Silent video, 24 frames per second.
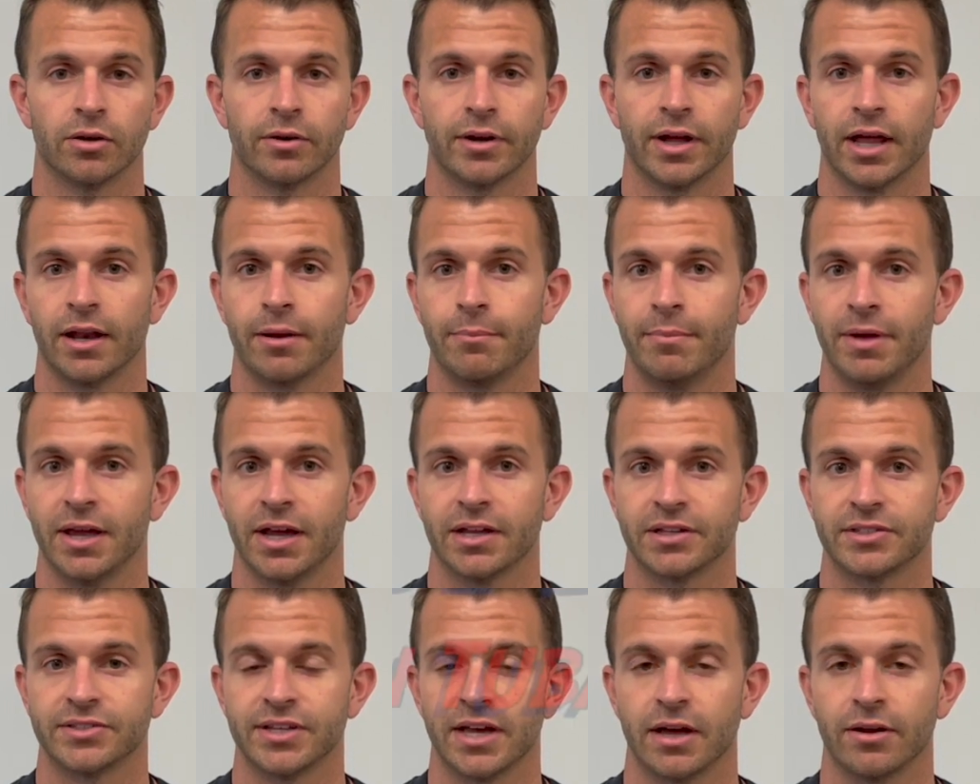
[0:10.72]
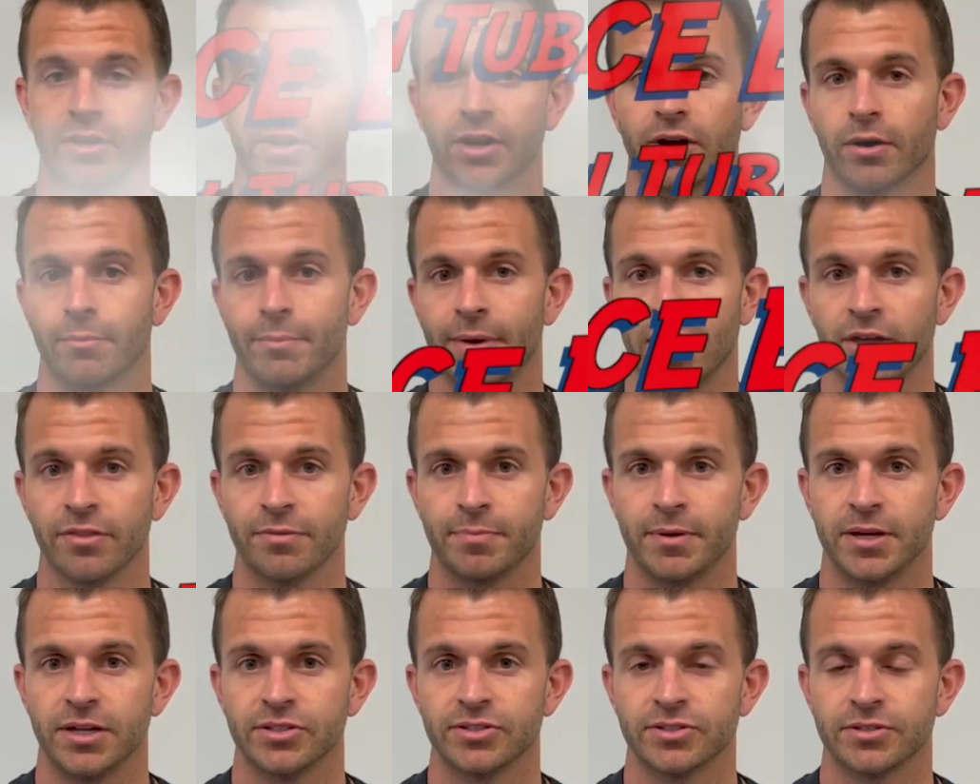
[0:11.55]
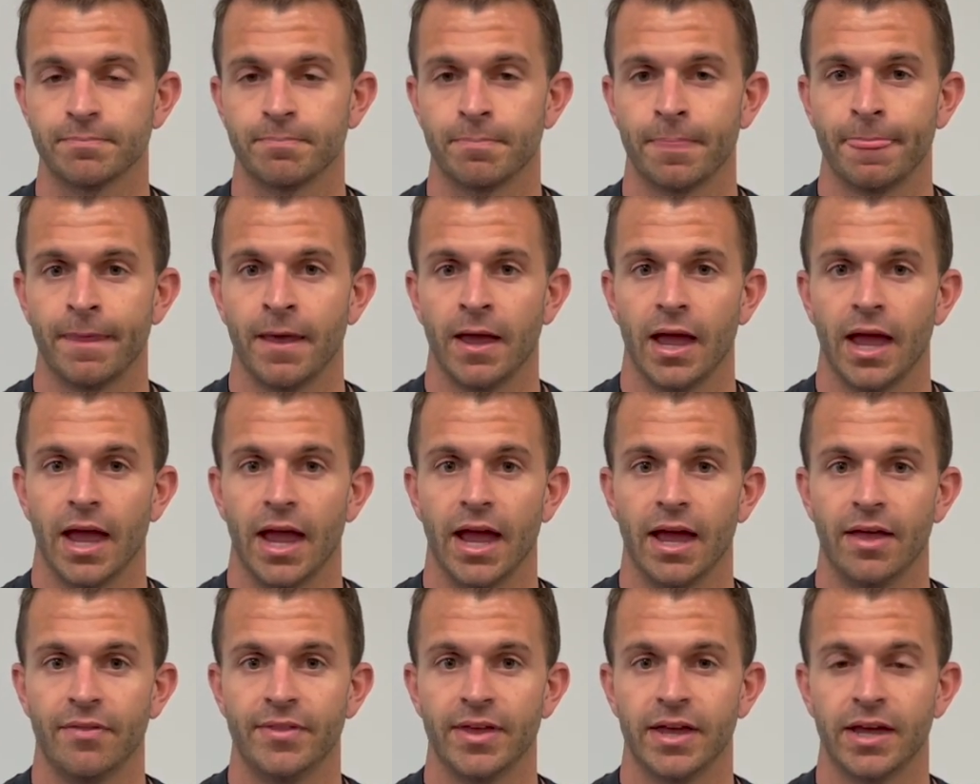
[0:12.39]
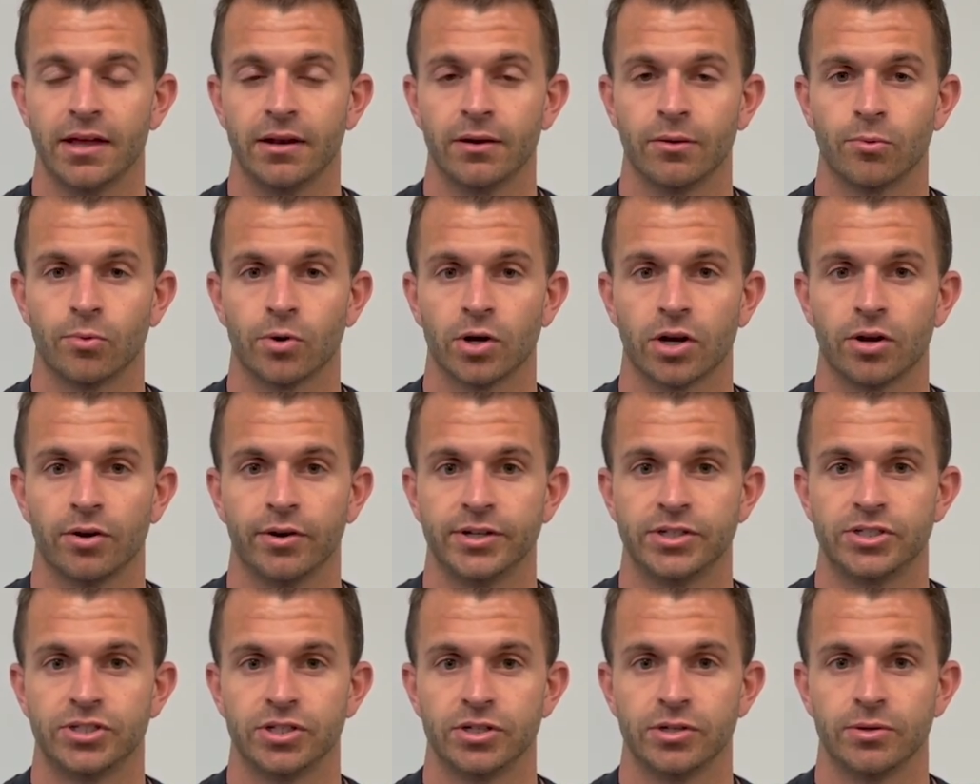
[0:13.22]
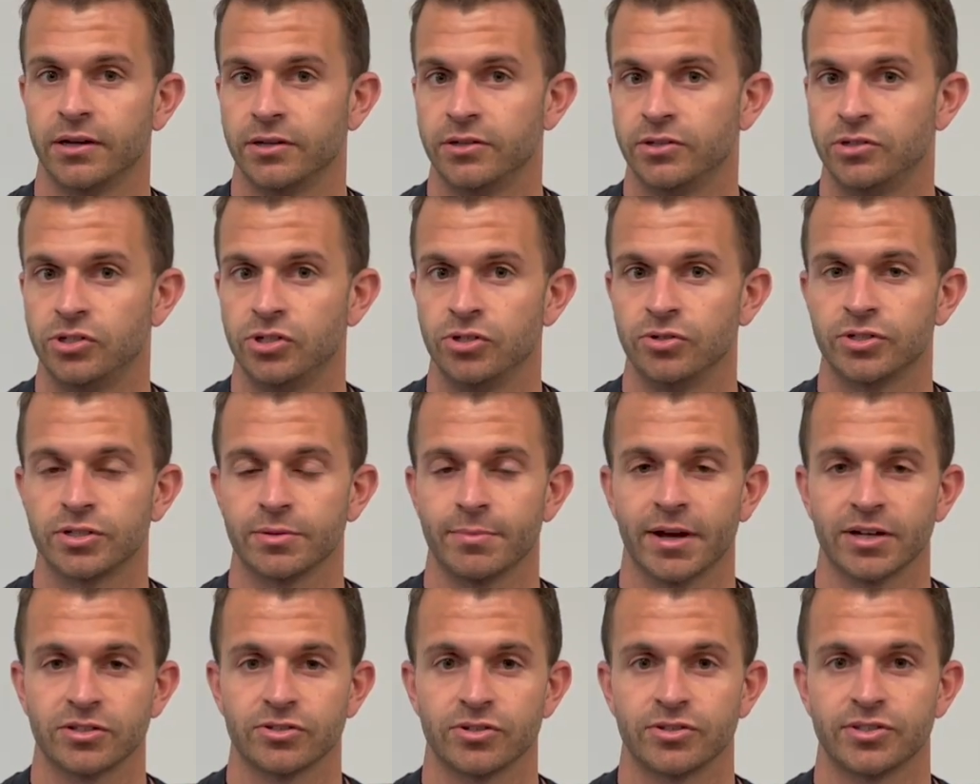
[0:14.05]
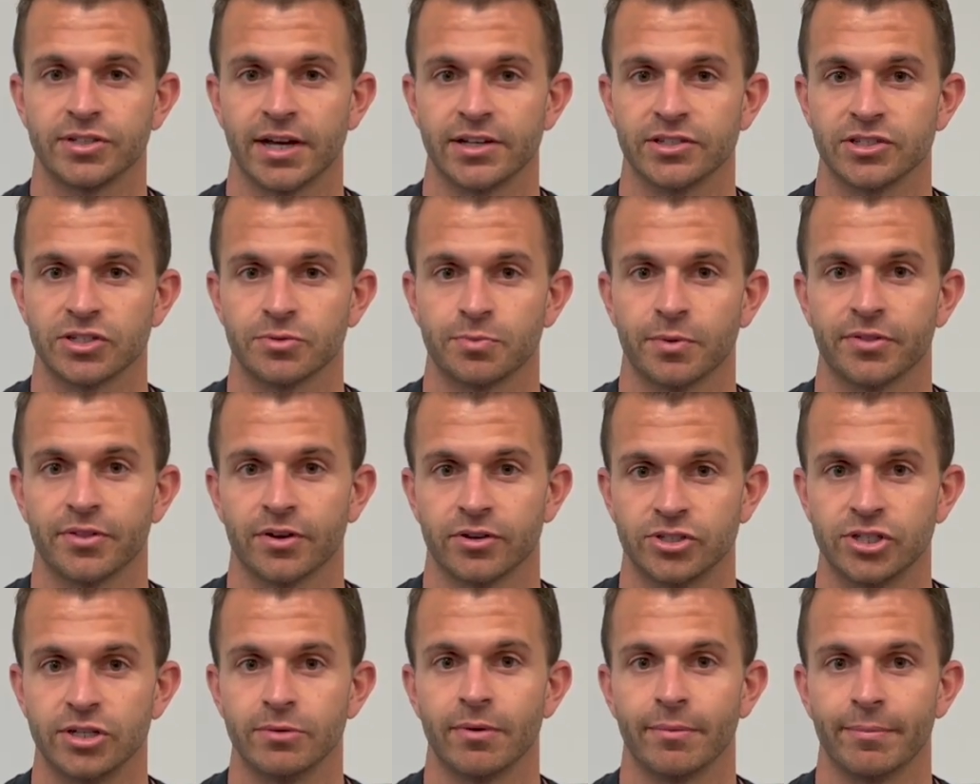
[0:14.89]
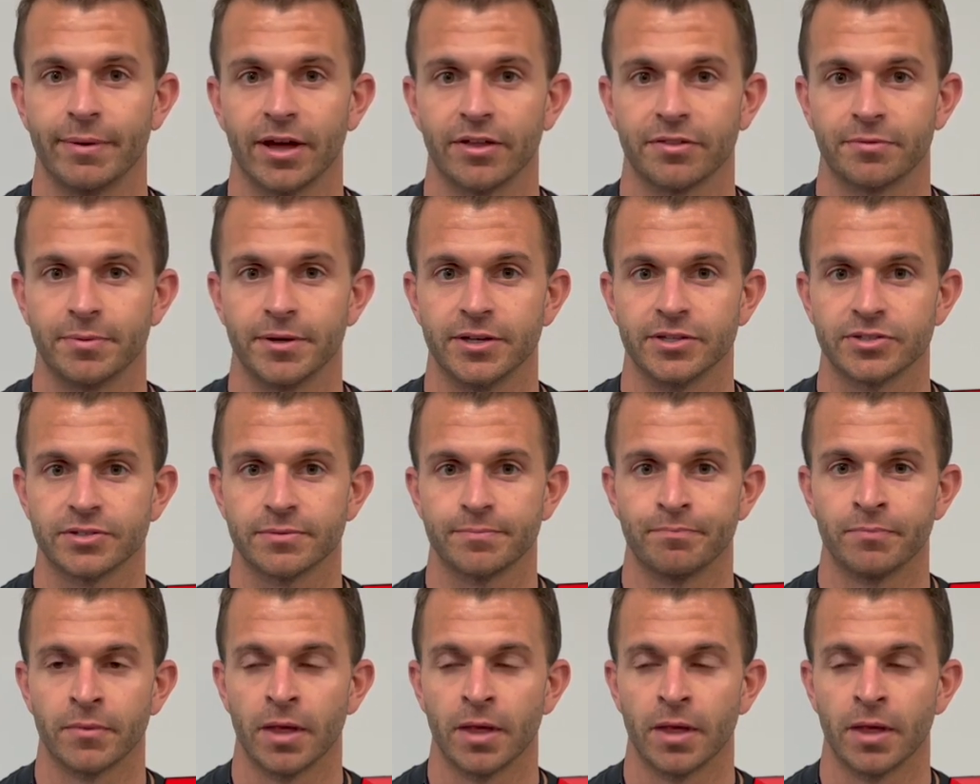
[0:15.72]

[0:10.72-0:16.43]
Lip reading: how to make a sound on our mouthpiece, and then we're going to do some exercises with our tuba mouthpiece.